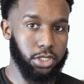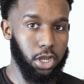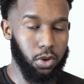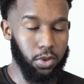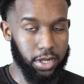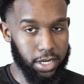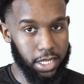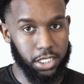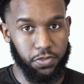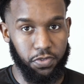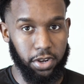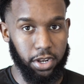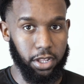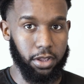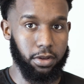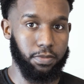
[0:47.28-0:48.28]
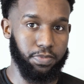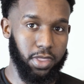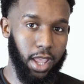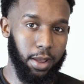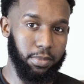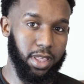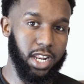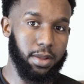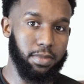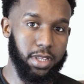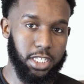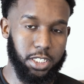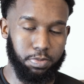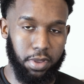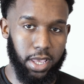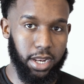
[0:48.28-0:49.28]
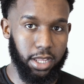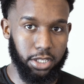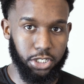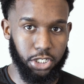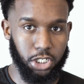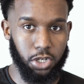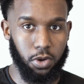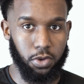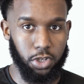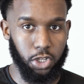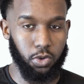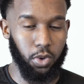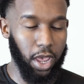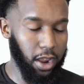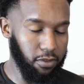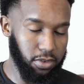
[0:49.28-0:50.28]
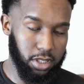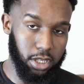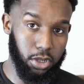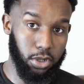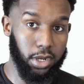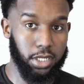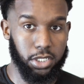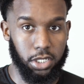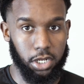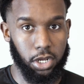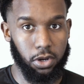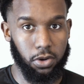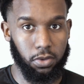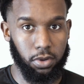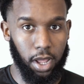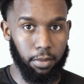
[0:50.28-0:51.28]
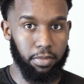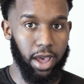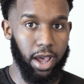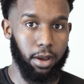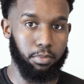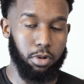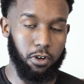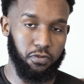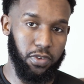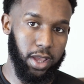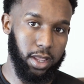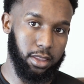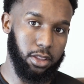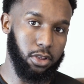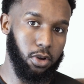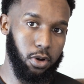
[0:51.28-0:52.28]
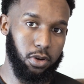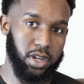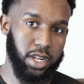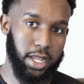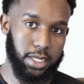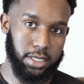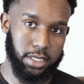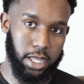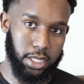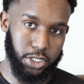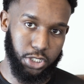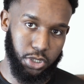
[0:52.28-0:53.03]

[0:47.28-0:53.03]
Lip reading: So in this video, I'm gonna be explaining and showing you everything you need to know about perfecting your own handstand